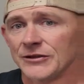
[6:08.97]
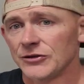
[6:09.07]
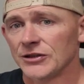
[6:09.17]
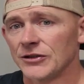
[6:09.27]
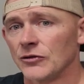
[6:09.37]
you
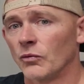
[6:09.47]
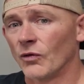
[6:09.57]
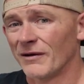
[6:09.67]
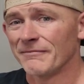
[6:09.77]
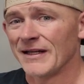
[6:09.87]
should do
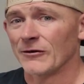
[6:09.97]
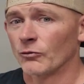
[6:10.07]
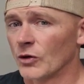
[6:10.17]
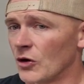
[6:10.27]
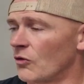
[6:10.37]
1 minute
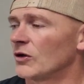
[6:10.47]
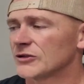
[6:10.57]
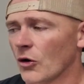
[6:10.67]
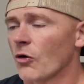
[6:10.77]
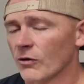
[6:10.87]
row as
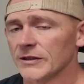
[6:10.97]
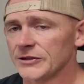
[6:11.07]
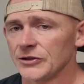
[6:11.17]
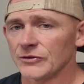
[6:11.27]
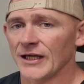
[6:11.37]
hard
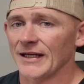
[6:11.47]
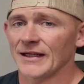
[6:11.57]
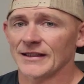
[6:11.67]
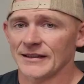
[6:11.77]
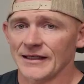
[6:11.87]
as you
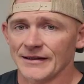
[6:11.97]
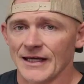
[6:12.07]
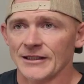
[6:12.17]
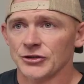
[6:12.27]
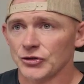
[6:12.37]
can, and
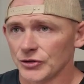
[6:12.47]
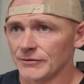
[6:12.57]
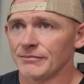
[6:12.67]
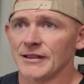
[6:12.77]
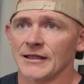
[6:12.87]
that
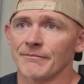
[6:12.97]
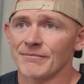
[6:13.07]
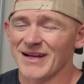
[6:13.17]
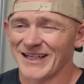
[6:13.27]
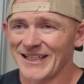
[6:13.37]
should be a
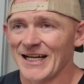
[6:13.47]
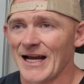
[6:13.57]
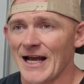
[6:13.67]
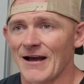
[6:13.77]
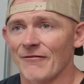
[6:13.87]
minute and a
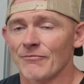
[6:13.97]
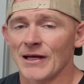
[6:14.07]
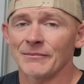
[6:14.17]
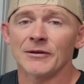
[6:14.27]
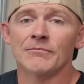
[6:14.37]
half,
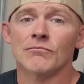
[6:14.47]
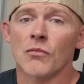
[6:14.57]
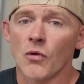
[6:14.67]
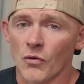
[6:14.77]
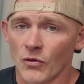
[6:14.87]
maybe
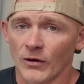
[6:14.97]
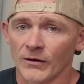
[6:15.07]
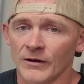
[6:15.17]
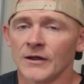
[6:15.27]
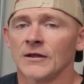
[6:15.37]

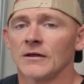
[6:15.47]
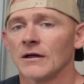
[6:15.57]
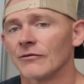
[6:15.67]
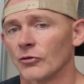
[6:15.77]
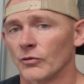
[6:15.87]
more
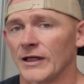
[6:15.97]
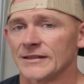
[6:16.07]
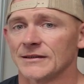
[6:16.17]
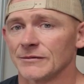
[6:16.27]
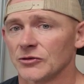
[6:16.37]
of a
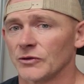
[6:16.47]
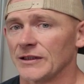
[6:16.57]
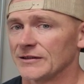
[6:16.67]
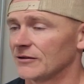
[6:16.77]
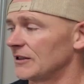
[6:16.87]
rest in
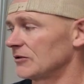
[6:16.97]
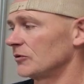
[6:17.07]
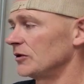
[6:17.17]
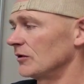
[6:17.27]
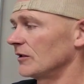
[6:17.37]
between. So this
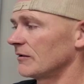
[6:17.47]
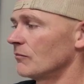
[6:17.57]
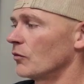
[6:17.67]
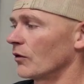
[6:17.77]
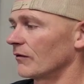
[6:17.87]
one you're looking
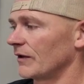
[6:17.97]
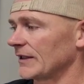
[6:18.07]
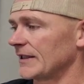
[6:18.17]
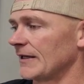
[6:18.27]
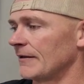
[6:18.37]
more of
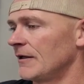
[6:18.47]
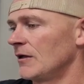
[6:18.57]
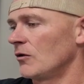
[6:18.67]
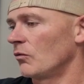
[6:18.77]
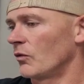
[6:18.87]
like that
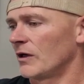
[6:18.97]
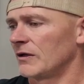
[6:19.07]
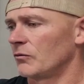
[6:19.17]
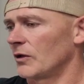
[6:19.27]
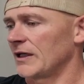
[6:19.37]

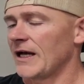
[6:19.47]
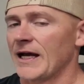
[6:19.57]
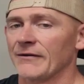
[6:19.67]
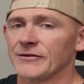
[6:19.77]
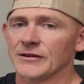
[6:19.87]

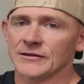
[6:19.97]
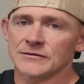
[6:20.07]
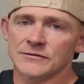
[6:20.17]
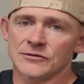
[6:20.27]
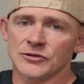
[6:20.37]
1.5 to
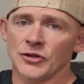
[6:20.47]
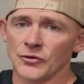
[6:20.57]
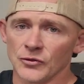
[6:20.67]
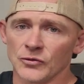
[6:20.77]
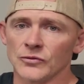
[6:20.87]

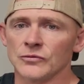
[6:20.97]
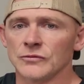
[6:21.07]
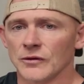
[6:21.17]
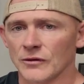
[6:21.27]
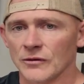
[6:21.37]
2
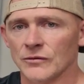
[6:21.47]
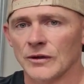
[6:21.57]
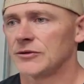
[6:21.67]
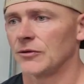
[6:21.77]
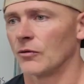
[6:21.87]
or
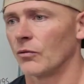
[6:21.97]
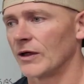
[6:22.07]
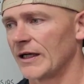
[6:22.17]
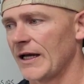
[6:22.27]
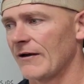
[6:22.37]

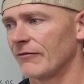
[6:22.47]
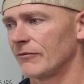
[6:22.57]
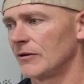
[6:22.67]
2.5